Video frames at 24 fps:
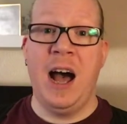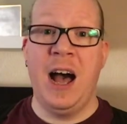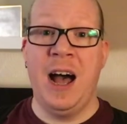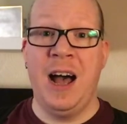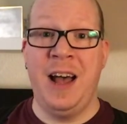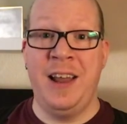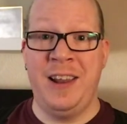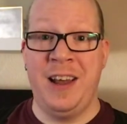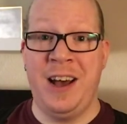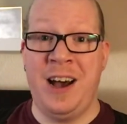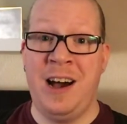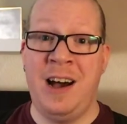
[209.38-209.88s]

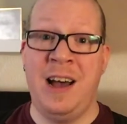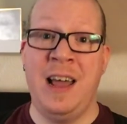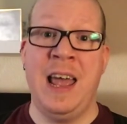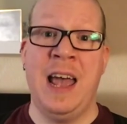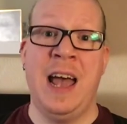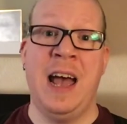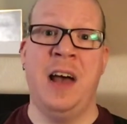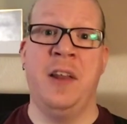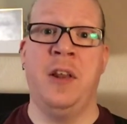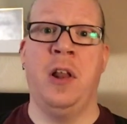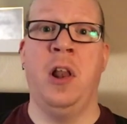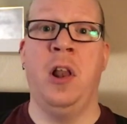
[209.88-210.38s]
And I
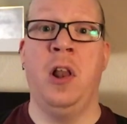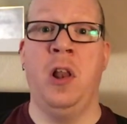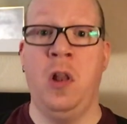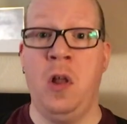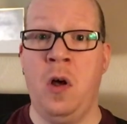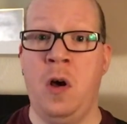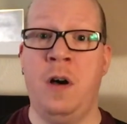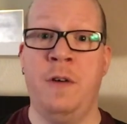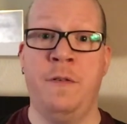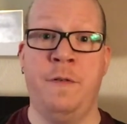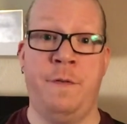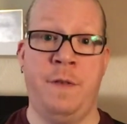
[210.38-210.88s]
had a
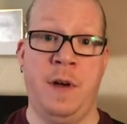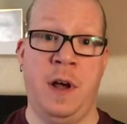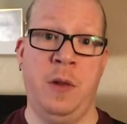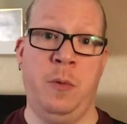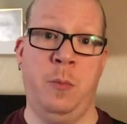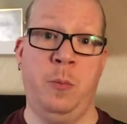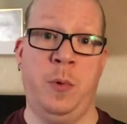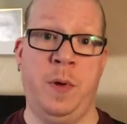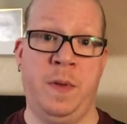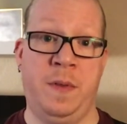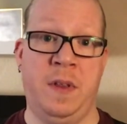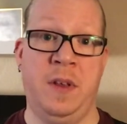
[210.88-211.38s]
lot of
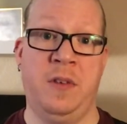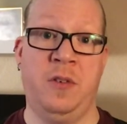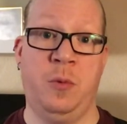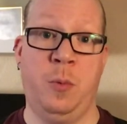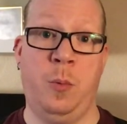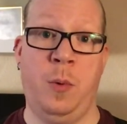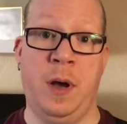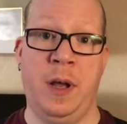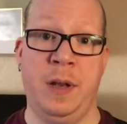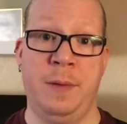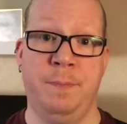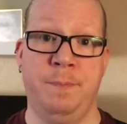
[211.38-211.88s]
fun with this
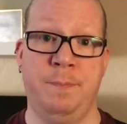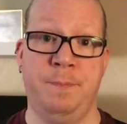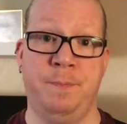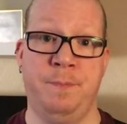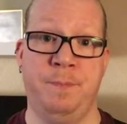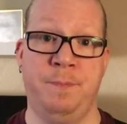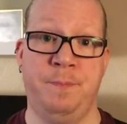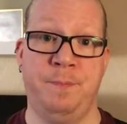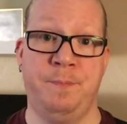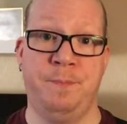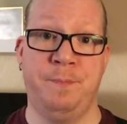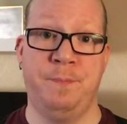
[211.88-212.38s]
one.
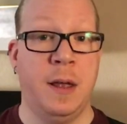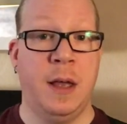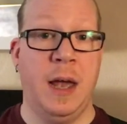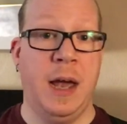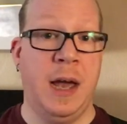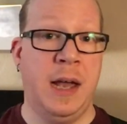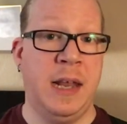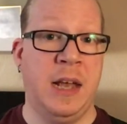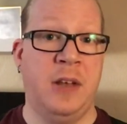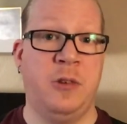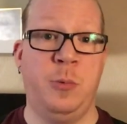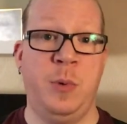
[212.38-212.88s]

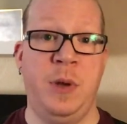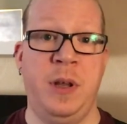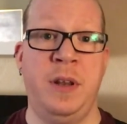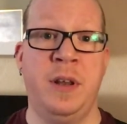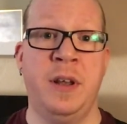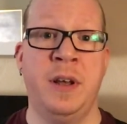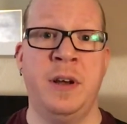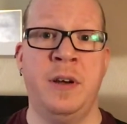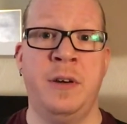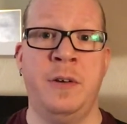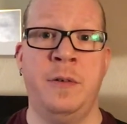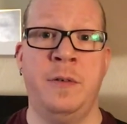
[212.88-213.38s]
And as we
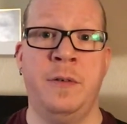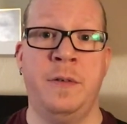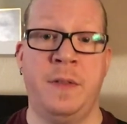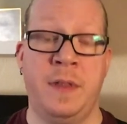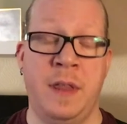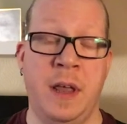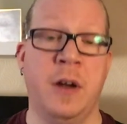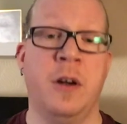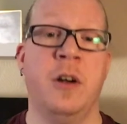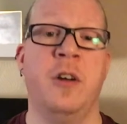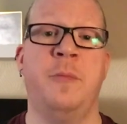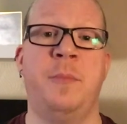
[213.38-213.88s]
know,
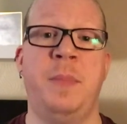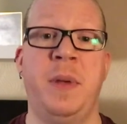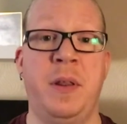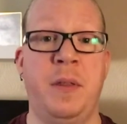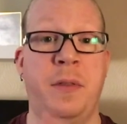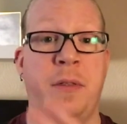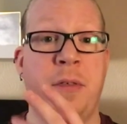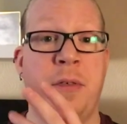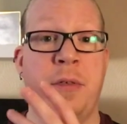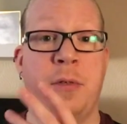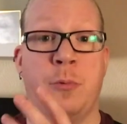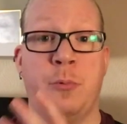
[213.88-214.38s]
there have been
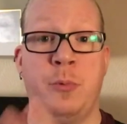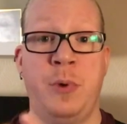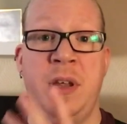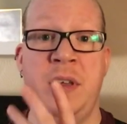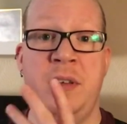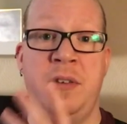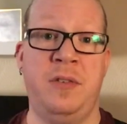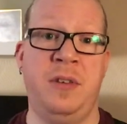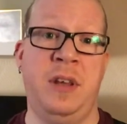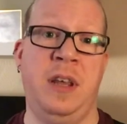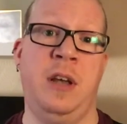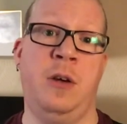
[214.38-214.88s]
three
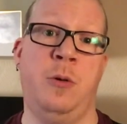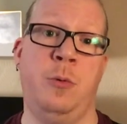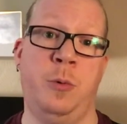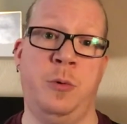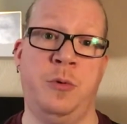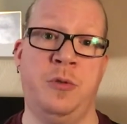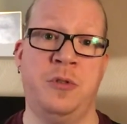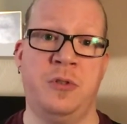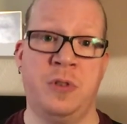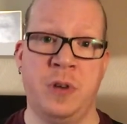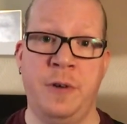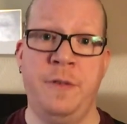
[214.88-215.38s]

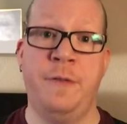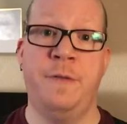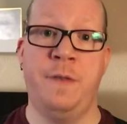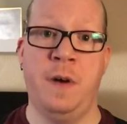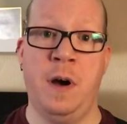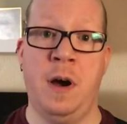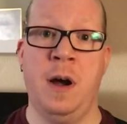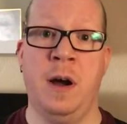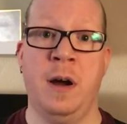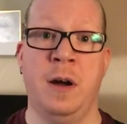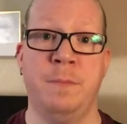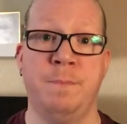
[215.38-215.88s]
sequels so
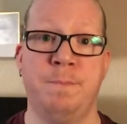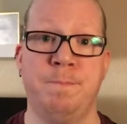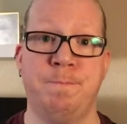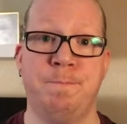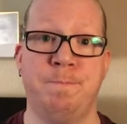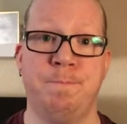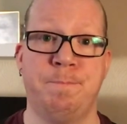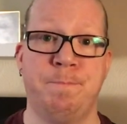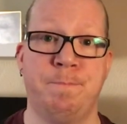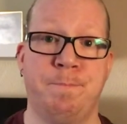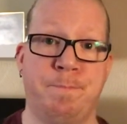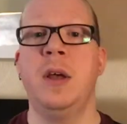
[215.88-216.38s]
far.
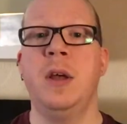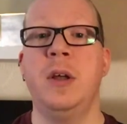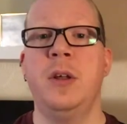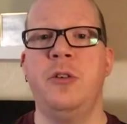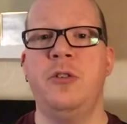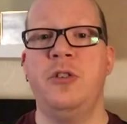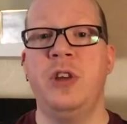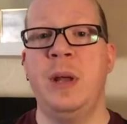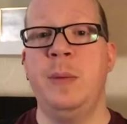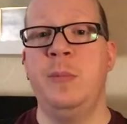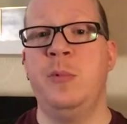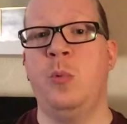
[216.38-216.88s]

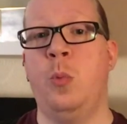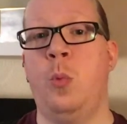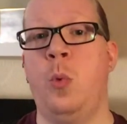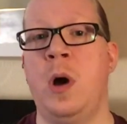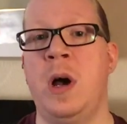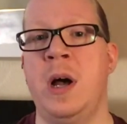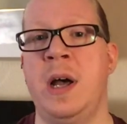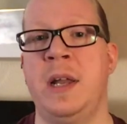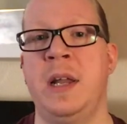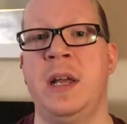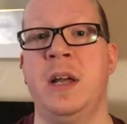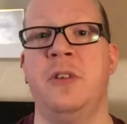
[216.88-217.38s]
James
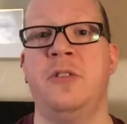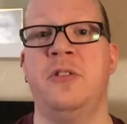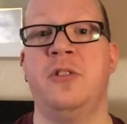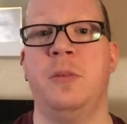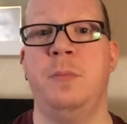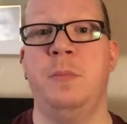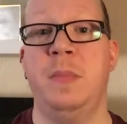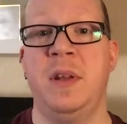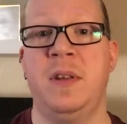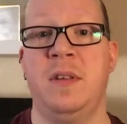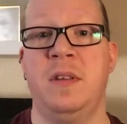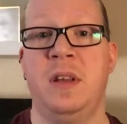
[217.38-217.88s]
Wan has
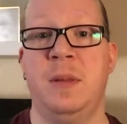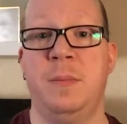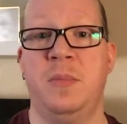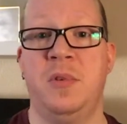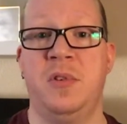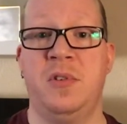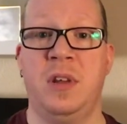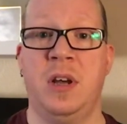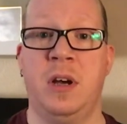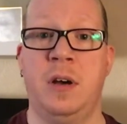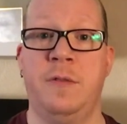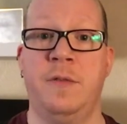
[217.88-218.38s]
submitted
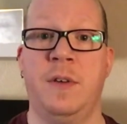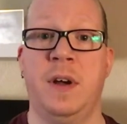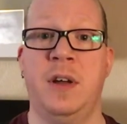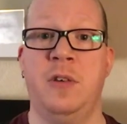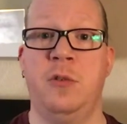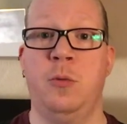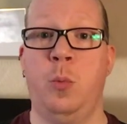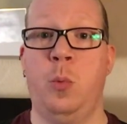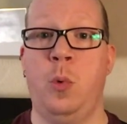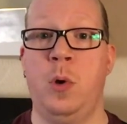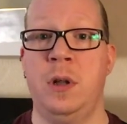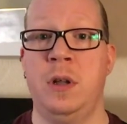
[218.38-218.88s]
himself
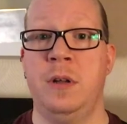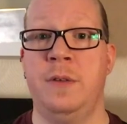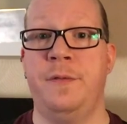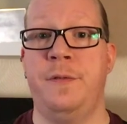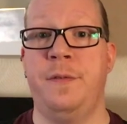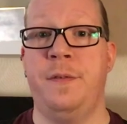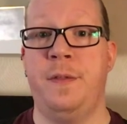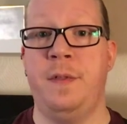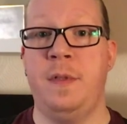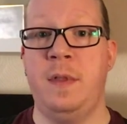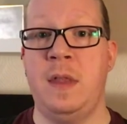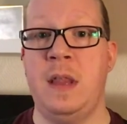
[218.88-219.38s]
as one of
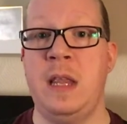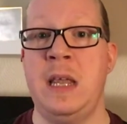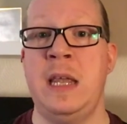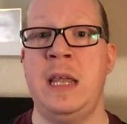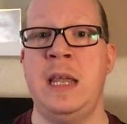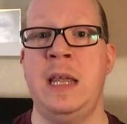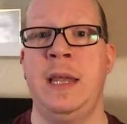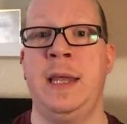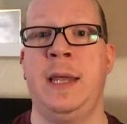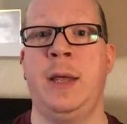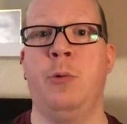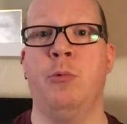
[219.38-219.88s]

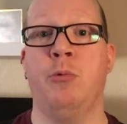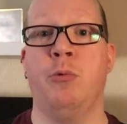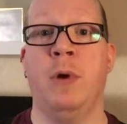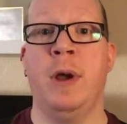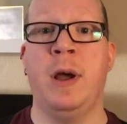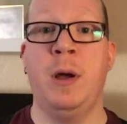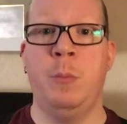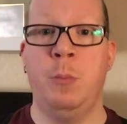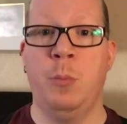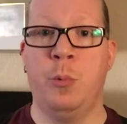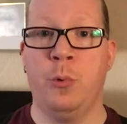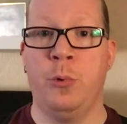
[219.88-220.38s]
the
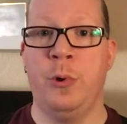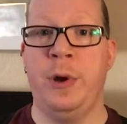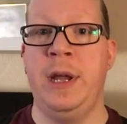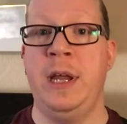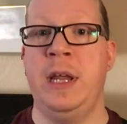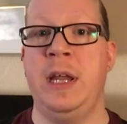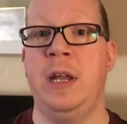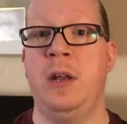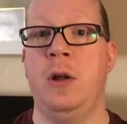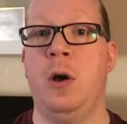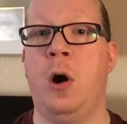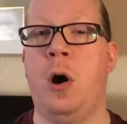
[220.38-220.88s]

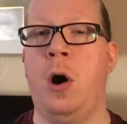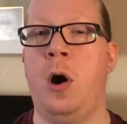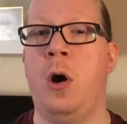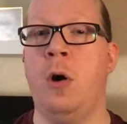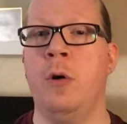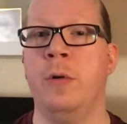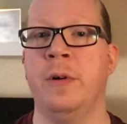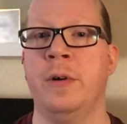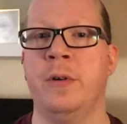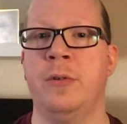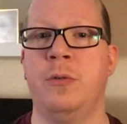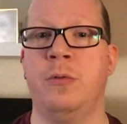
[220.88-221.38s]
groundbreaking
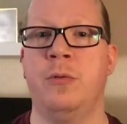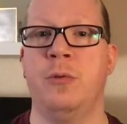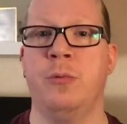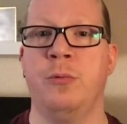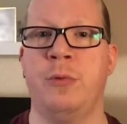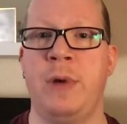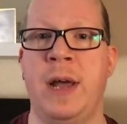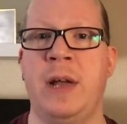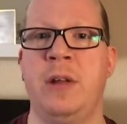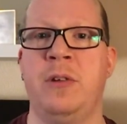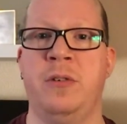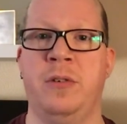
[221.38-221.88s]
horror
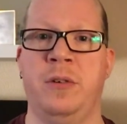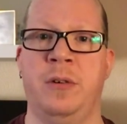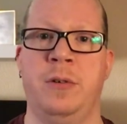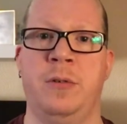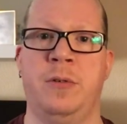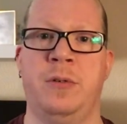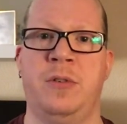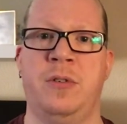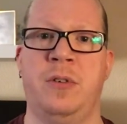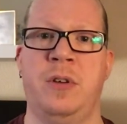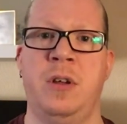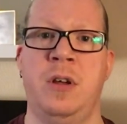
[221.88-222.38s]

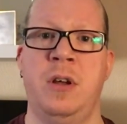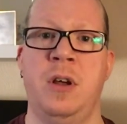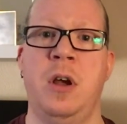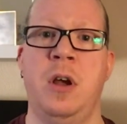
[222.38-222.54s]
directors,